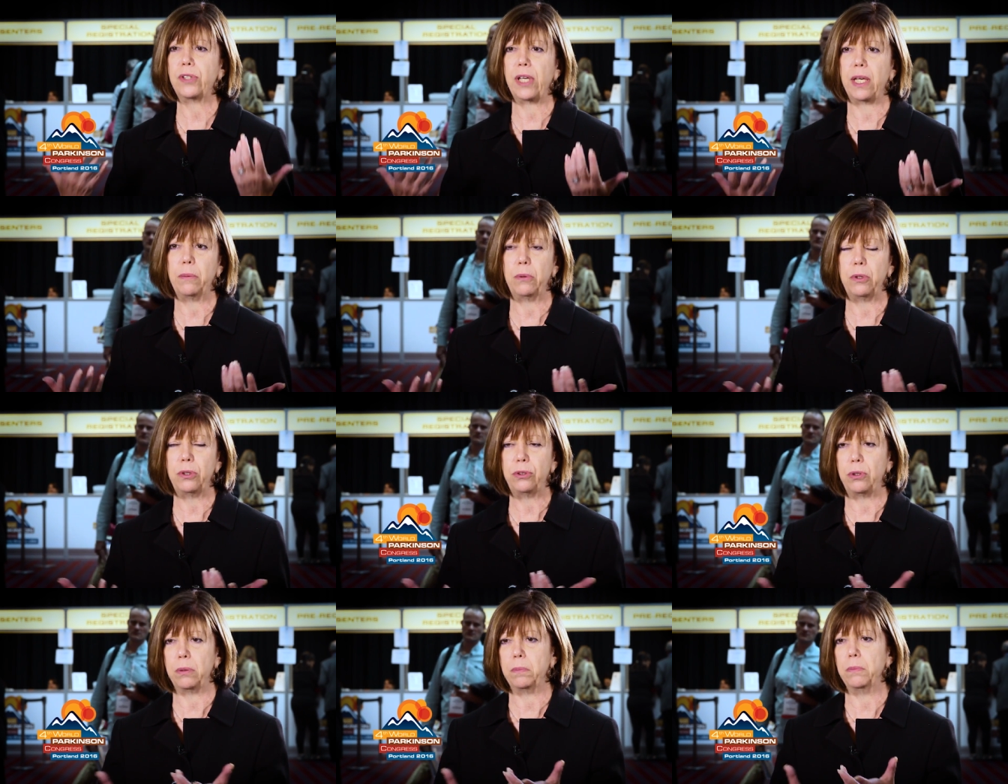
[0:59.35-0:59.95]

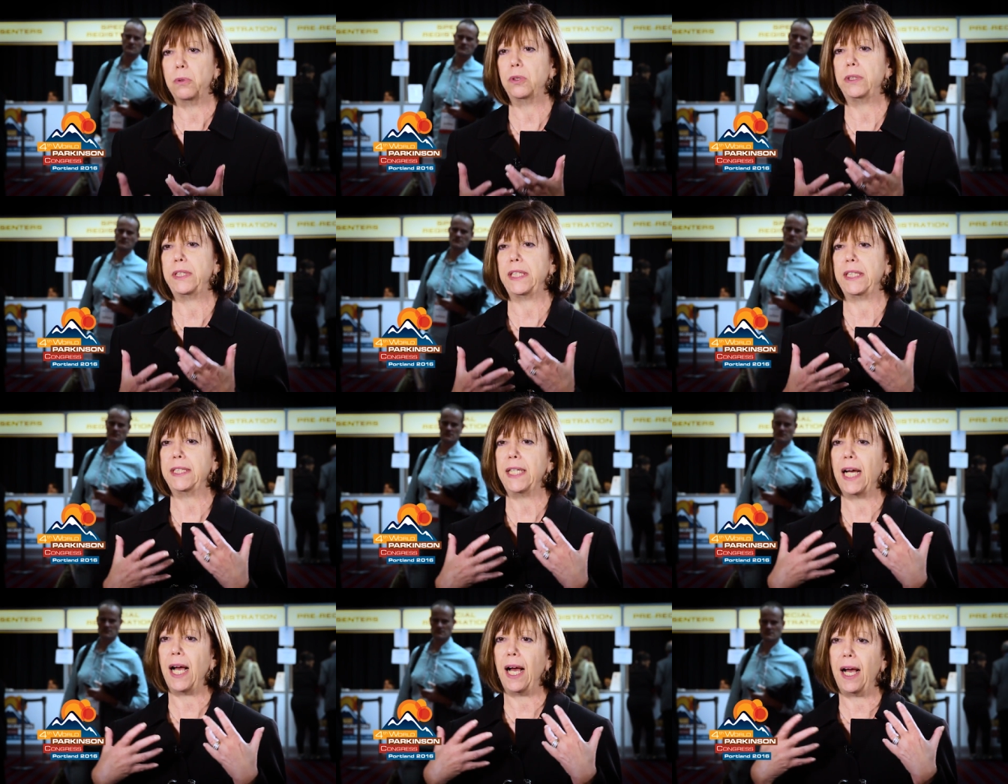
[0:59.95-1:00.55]
able to
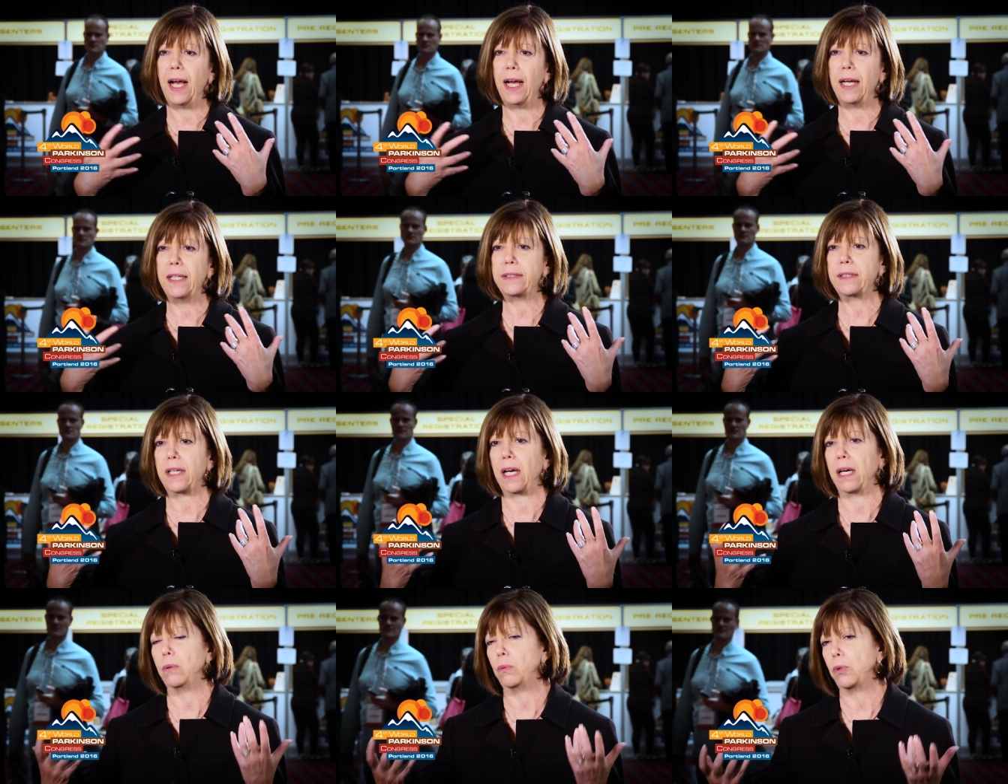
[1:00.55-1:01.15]

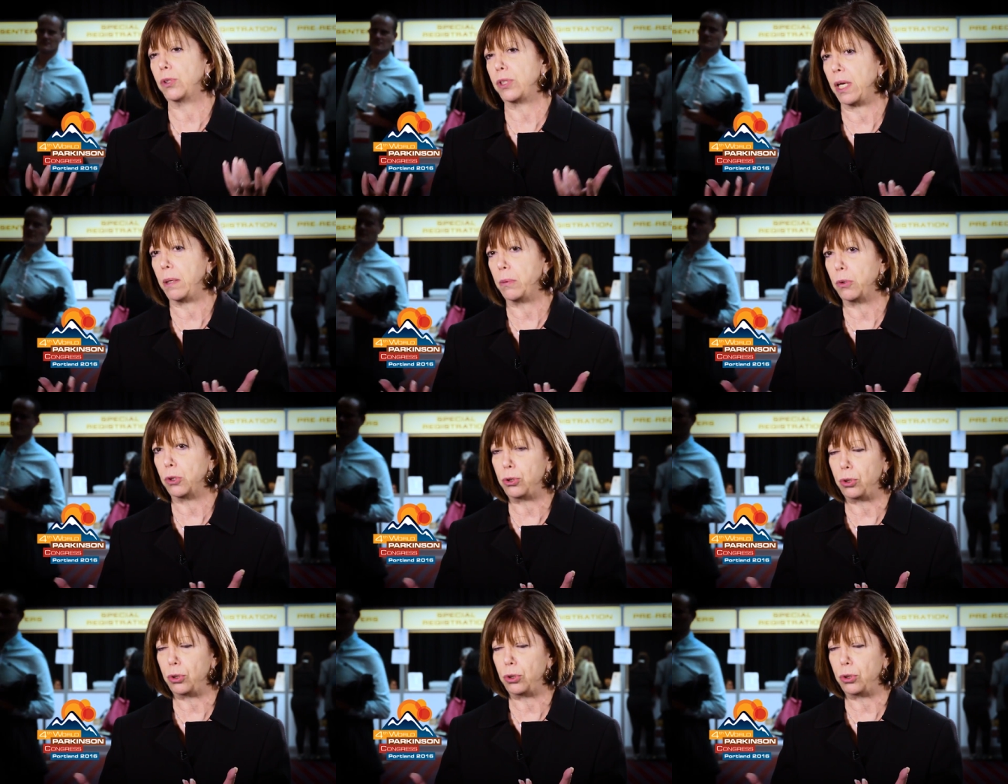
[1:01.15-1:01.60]
multitask and was able